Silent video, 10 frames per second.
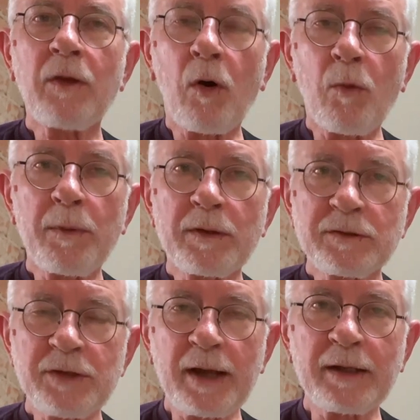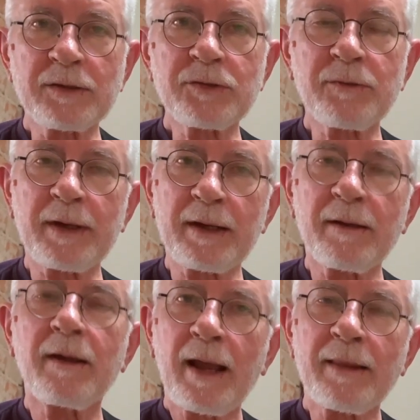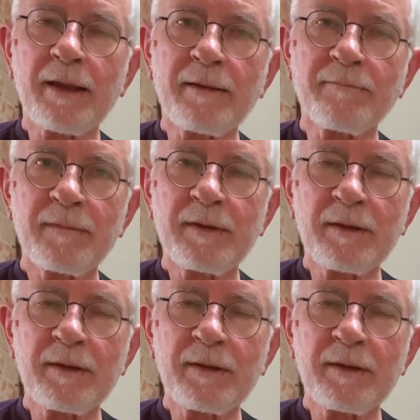open 2nd string and then